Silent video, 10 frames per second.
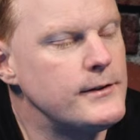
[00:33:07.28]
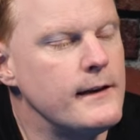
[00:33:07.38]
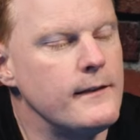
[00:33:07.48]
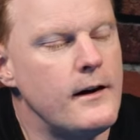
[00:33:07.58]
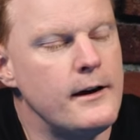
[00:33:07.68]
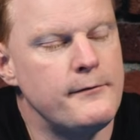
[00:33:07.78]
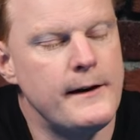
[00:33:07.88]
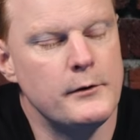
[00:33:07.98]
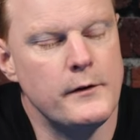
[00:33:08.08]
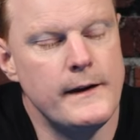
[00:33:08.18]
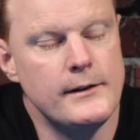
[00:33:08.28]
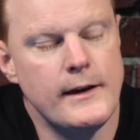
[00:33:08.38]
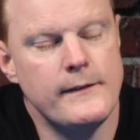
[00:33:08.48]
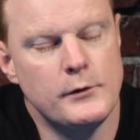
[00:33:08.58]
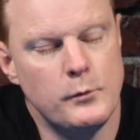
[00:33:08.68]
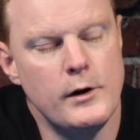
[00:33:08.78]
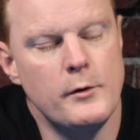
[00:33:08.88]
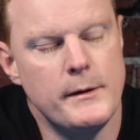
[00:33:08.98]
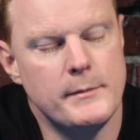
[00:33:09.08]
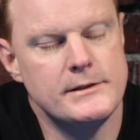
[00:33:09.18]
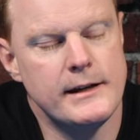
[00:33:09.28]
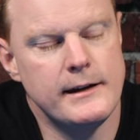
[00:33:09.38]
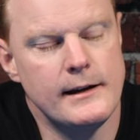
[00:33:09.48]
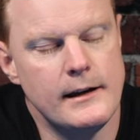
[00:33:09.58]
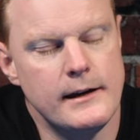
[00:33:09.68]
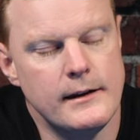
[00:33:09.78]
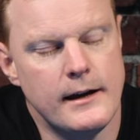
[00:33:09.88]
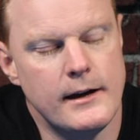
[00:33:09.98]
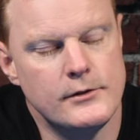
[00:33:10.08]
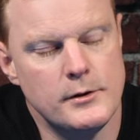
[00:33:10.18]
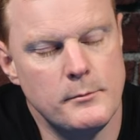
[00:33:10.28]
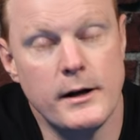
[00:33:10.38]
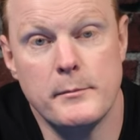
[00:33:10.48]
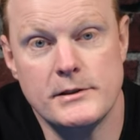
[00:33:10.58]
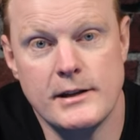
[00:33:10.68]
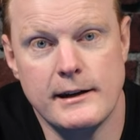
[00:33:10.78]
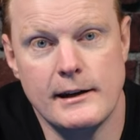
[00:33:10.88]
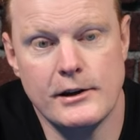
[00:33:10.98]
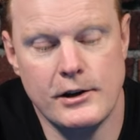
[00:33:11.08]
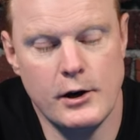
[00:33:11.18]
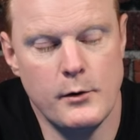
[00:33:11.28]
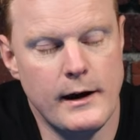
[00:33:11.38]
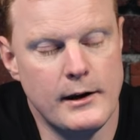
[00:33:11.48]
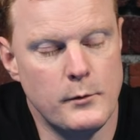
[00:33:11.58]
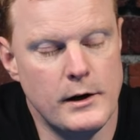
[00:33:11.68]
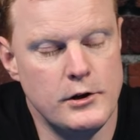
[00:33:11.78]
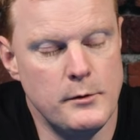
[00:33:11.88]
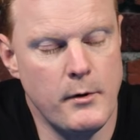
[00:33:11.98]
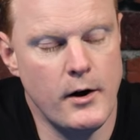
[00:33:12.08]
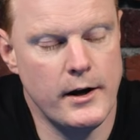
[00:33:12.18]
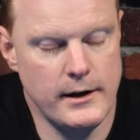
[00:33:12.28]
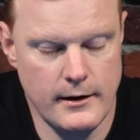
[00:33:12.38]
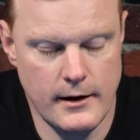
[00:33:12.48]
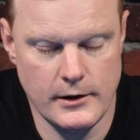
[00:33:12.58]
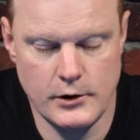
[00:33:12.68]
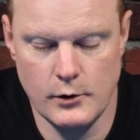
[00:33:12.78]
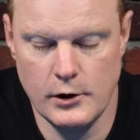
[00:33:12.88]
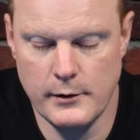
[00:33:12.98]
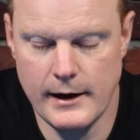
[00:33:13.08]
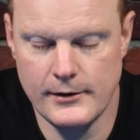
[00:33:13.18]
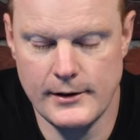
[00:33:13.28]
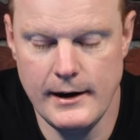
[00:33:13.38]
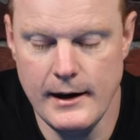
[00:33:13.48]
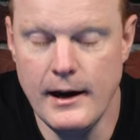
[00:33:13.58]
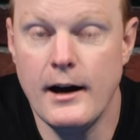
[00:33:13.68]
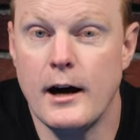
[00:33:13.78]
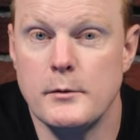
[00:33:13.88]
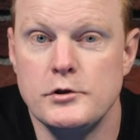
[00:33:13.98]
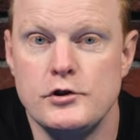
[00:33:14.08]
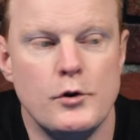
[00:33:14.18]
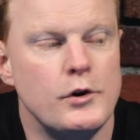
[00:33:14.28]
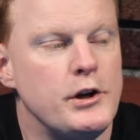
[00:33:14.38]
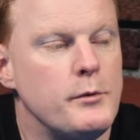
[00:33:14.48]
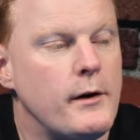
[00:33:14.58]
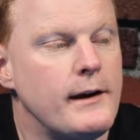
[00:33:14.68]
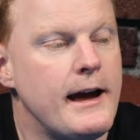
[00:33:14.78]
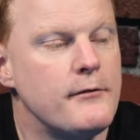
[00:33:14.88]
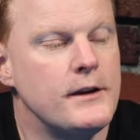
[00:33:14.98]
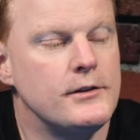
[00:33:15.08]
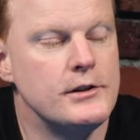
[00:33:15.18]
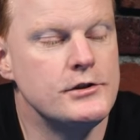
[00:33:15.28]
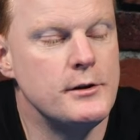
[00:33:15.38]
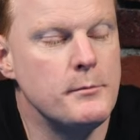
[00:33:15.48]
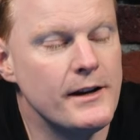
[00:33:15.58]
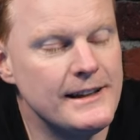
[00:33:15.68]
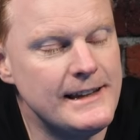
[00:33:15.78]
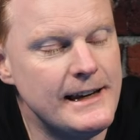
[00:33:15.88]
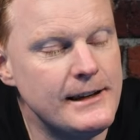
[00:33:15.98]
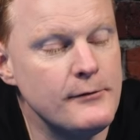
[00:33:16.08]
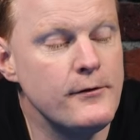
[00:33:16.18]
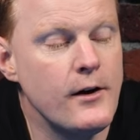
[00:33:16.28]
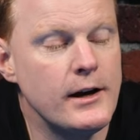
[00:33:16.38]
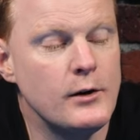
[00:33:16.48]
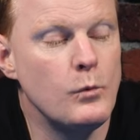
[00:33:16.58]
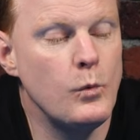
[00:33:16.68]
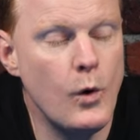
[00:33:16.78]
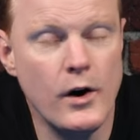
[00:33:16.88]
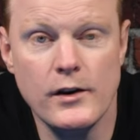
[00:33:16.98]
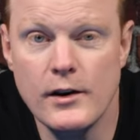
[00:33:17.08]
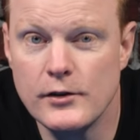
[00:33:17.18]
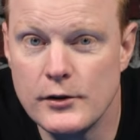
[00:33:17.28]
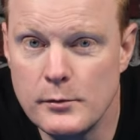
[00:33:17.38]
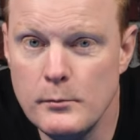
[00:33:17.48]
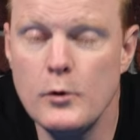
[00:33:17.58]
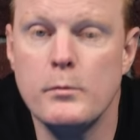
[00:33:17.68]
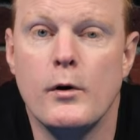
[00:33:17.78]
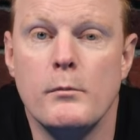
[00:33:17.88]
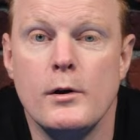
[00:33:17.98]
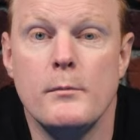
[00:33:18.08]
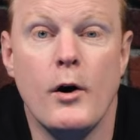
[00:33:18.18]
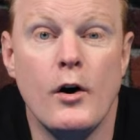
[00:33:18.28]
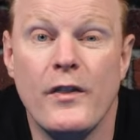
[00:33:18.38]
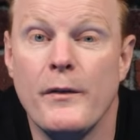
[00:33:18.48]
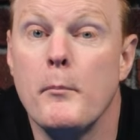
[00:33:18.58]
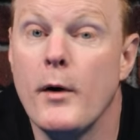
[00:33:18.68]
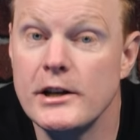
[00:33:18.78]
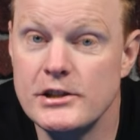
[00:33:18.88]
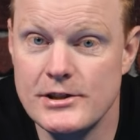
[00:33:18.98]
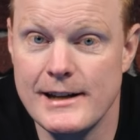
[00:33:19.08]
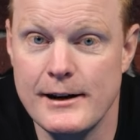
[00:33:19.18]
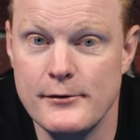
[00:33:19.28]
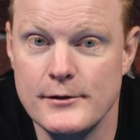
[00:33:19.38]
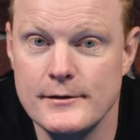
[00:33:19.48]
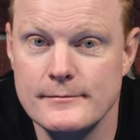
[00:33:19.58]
thing that I found on this, and this will be particular uh, to my particular cue, and when you buy uh, your Lucasi, I'm sure you won't have this issue, but I did find one small problem on my shaft.